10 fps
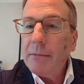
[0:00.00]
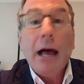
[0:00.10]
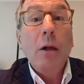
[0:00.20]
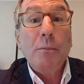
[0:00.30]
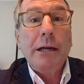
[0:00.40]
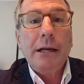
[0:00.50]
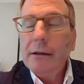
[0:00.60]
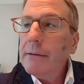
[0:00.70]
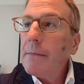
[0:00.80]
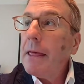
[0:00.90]
Help me."
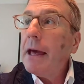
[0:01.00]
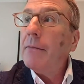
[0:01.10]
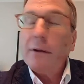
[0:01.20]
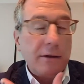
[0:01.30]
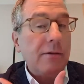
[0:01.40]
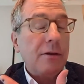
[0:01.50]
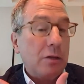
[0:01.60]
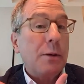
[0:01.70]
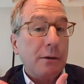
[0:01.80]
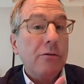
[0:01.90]
And
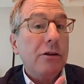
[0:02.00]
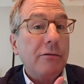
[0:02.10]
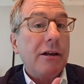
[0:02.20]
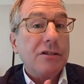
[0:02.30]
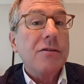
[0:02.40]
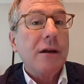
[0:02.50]
it's been a really great